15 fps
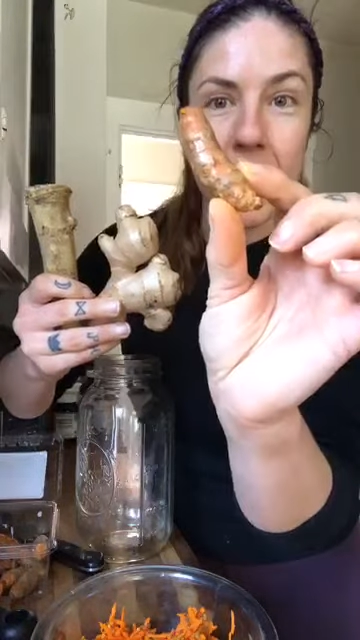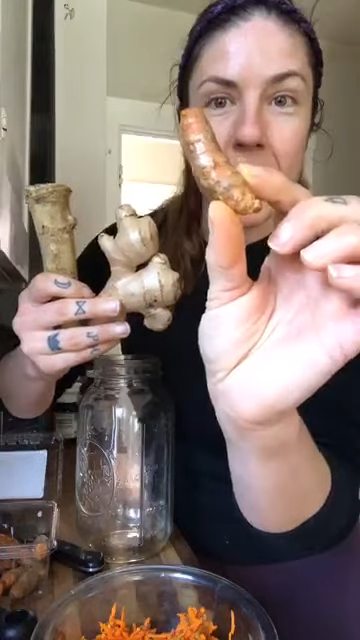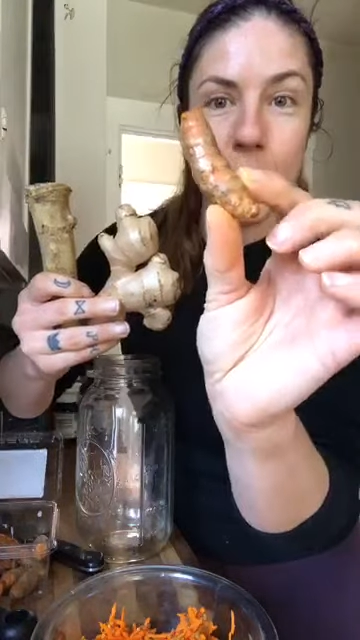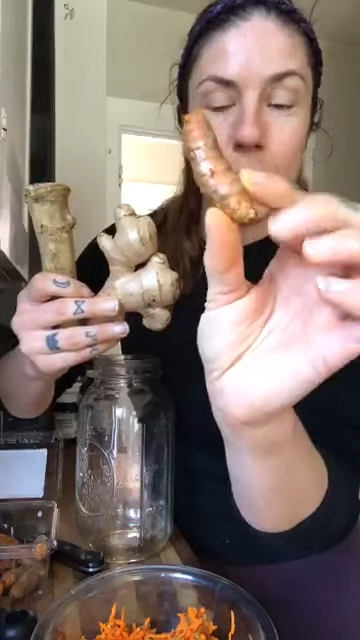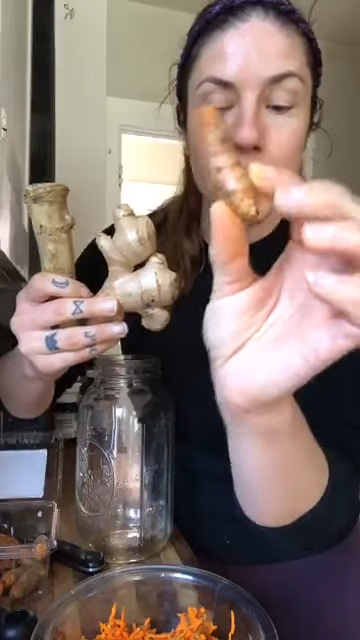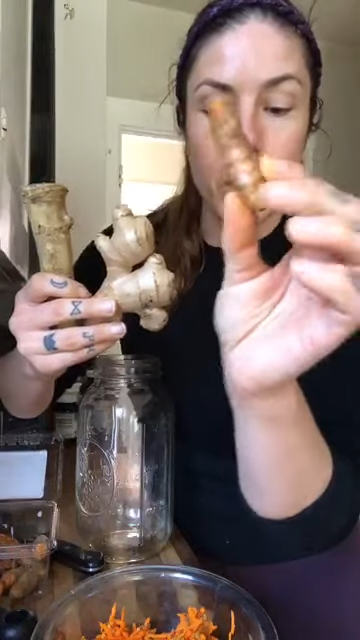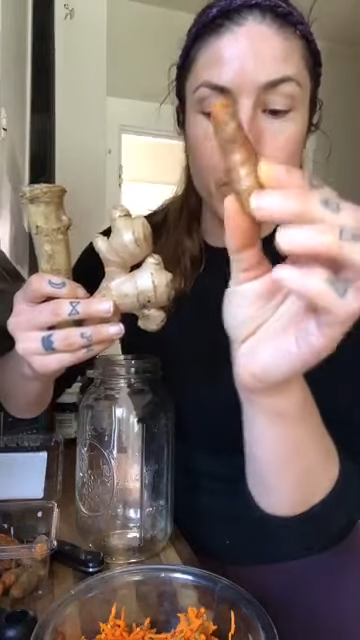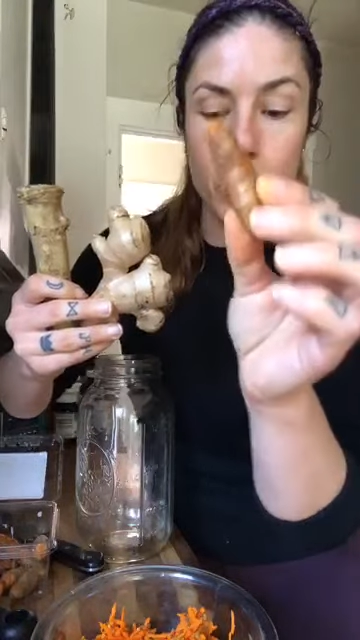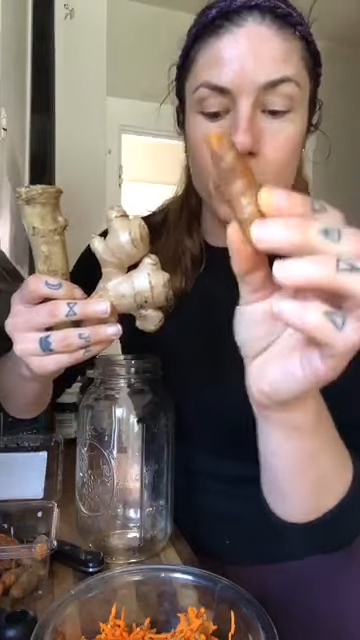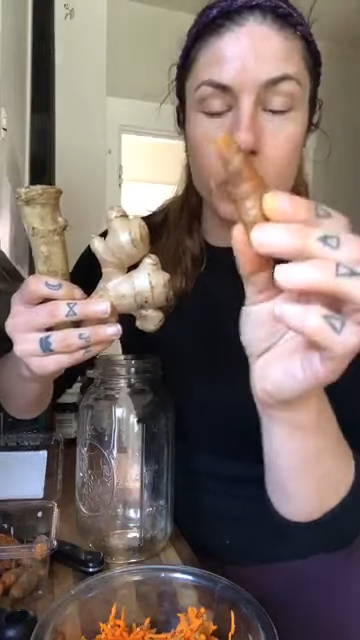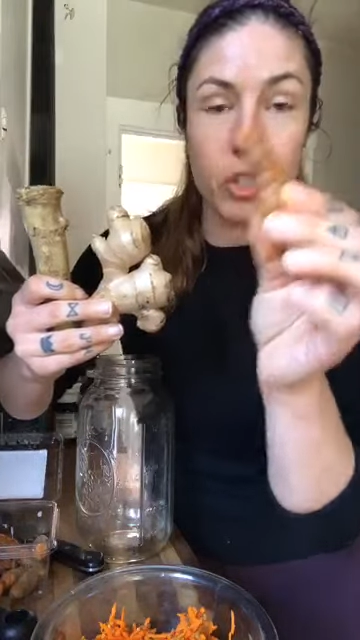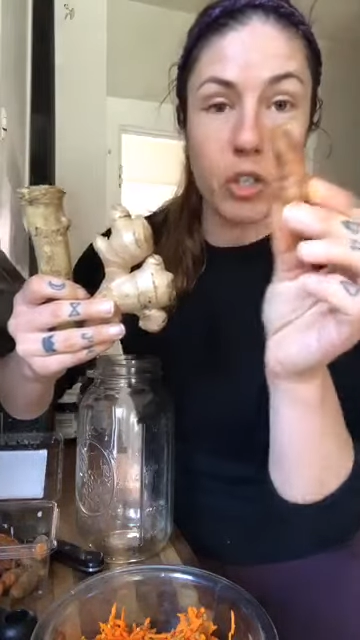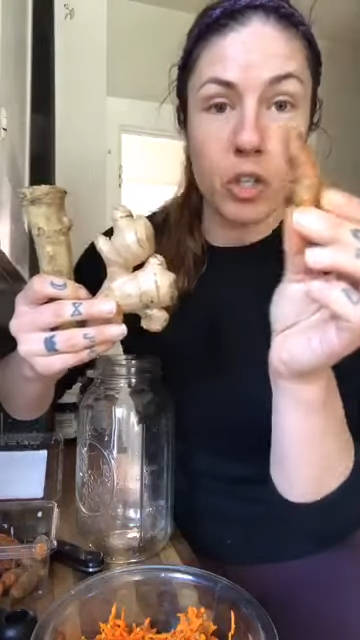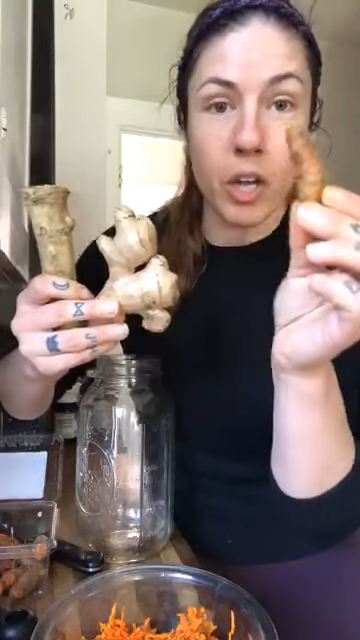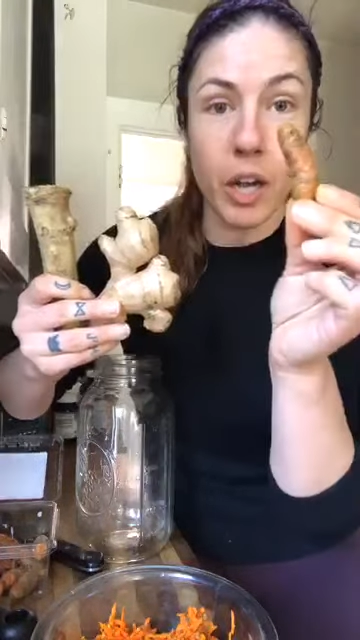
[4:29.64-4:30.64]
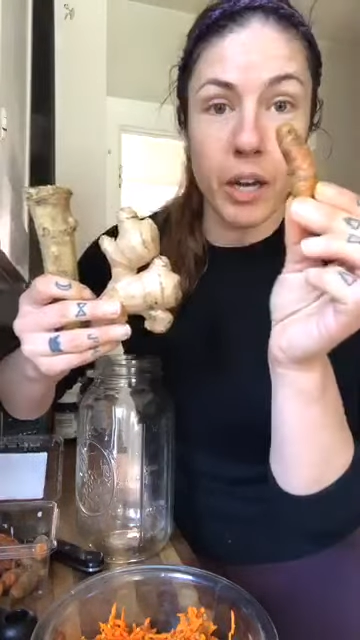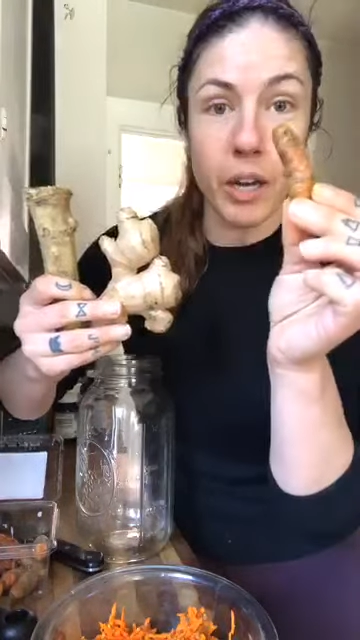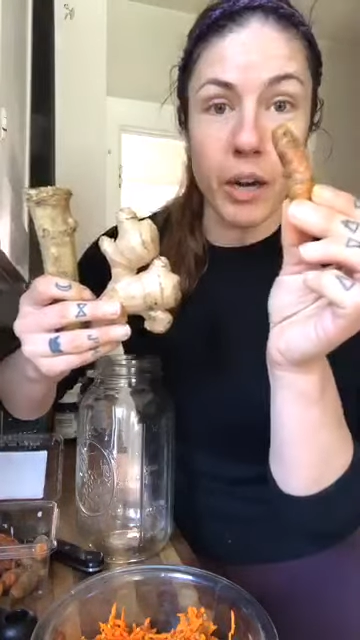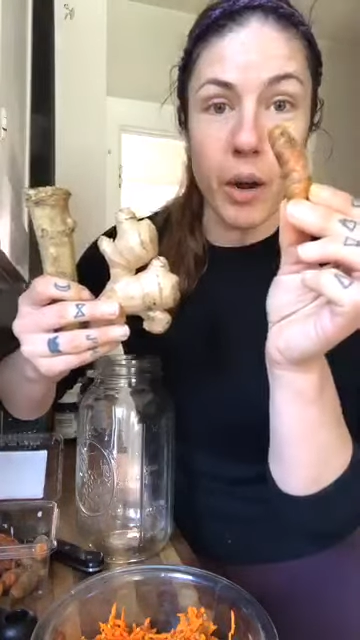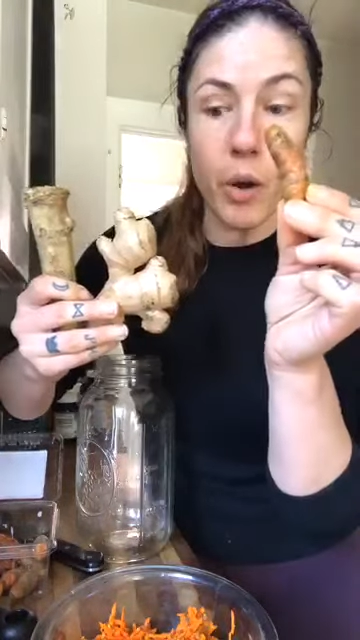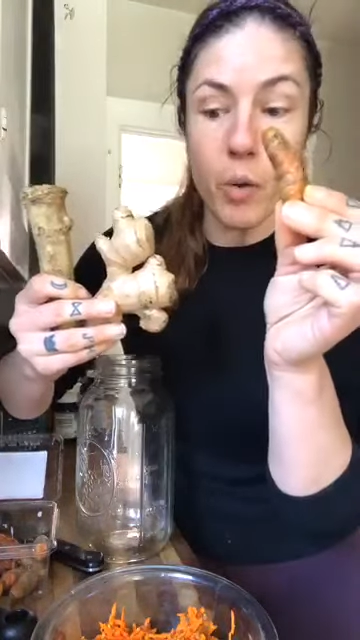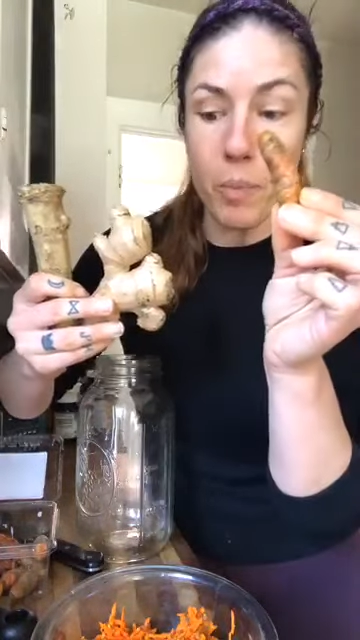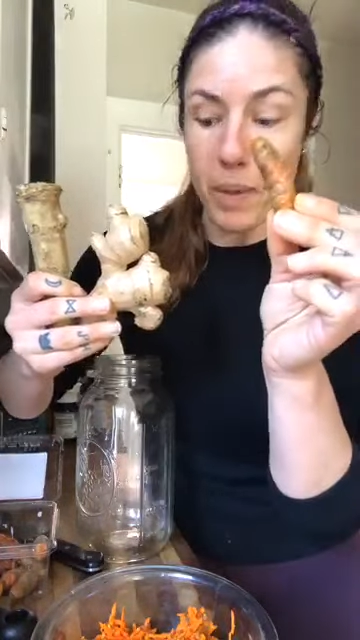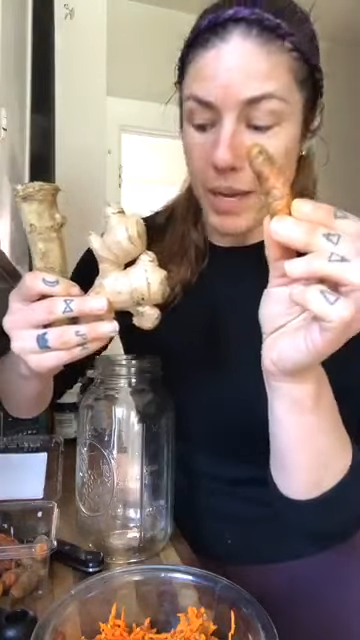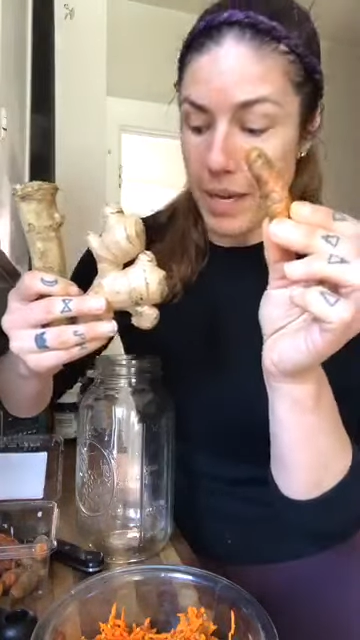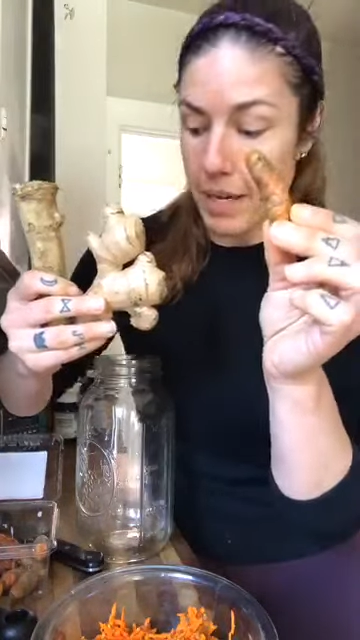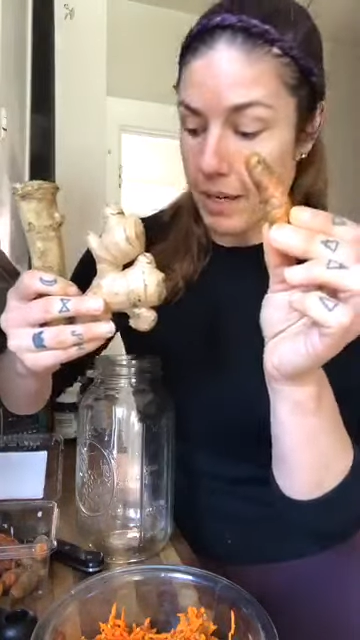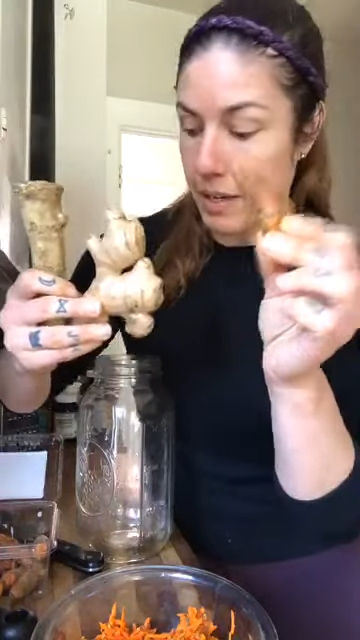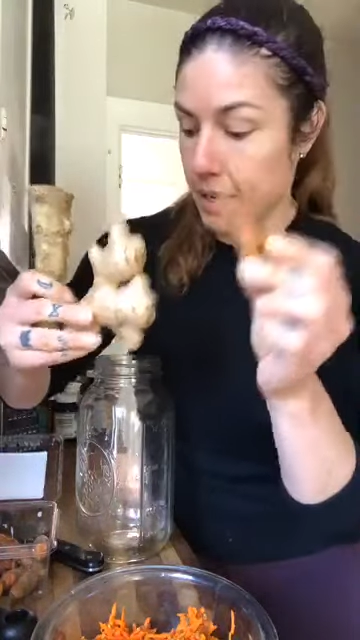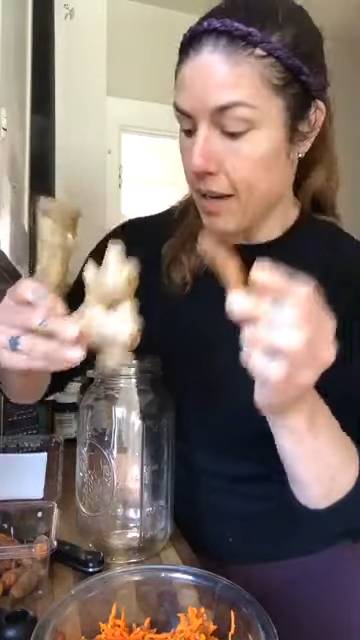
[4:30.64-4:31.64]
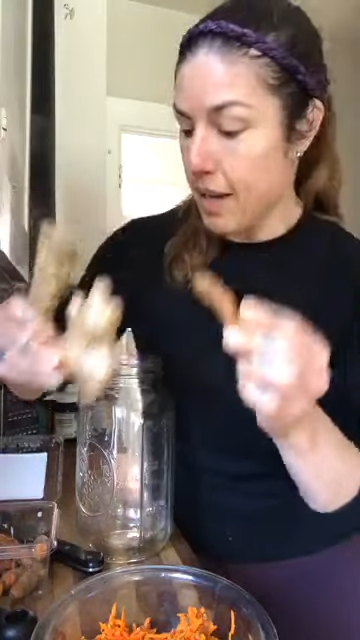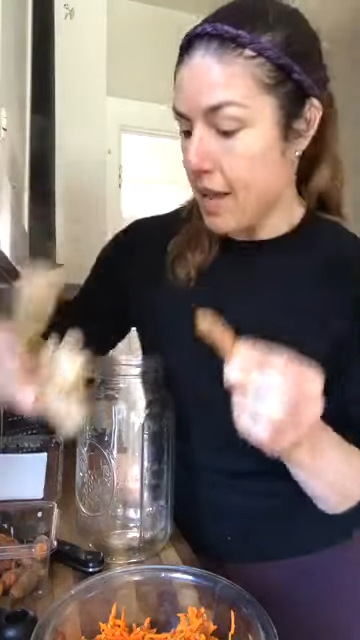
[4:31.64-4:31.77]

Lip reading: When you cut it open,